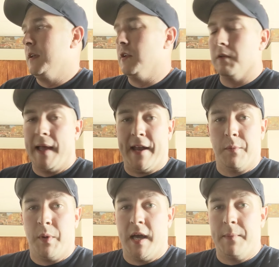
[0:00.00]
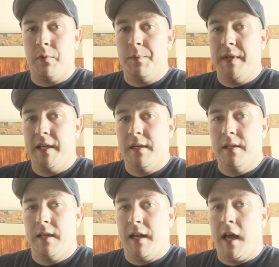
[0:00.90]
Ladder pipe would be
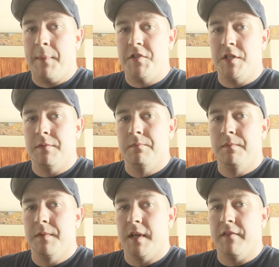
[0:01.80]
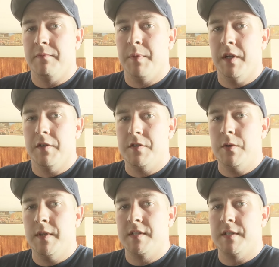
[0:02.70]
an option. I've been on
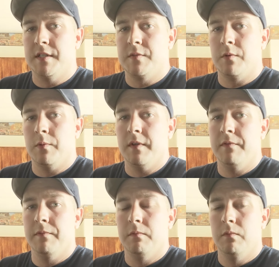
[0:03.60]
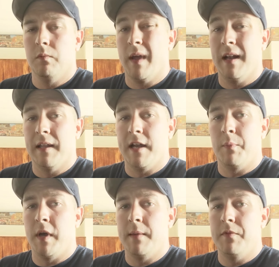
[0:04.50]
2 incidents where we've ran a ladder
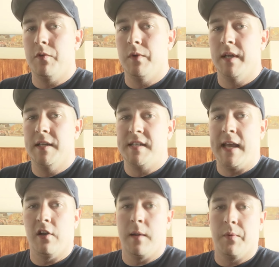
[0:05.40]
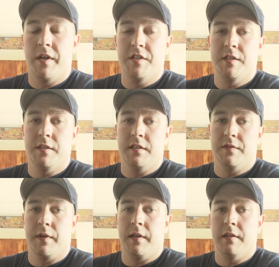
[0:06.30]
pipe through a tanker operation. It
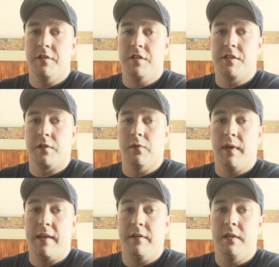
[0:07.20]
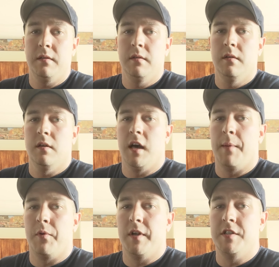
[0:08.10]
is very logistical heavy
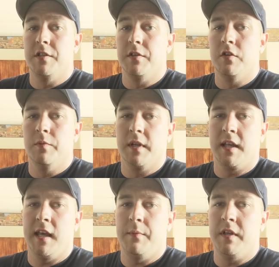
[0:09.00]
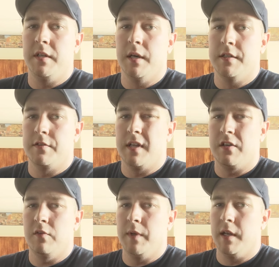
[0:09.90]
operation to do, but it can be done, so
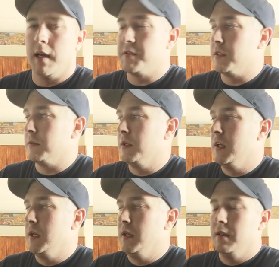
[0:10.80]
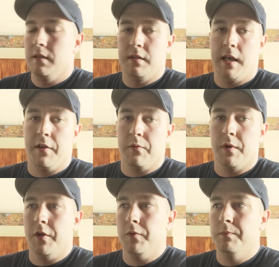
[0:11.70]
that could be an option down the
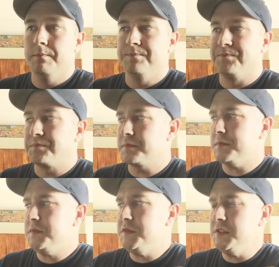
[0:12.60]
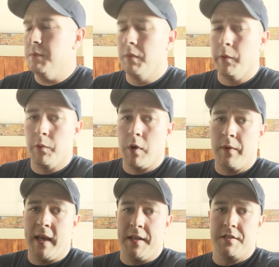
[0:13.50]
road. But with what
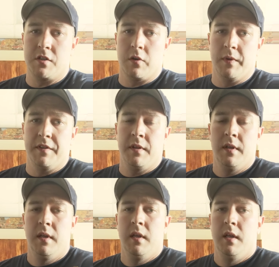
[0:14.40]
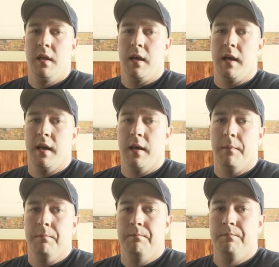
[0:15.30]
we had to start with,
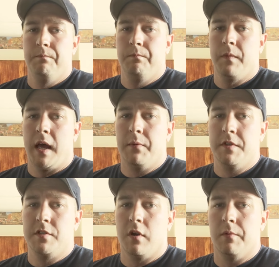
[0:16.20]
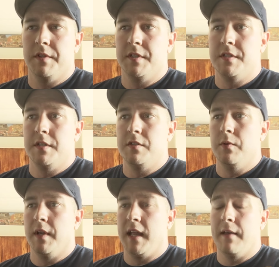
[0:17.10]
I would start with just the
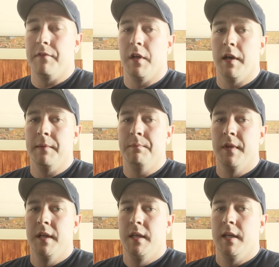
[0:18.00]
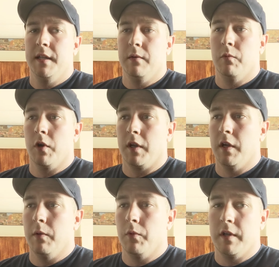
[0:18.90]
2.5 line and then working
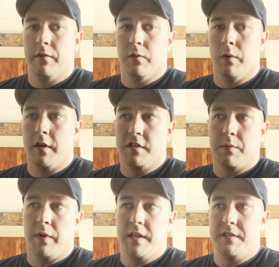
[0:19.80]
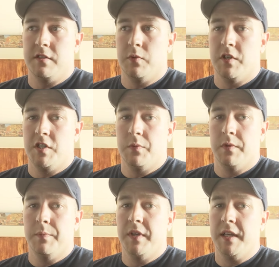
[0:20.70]
on whatever the water supply situation
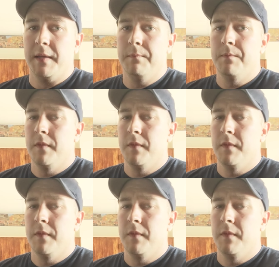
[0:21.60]
would be.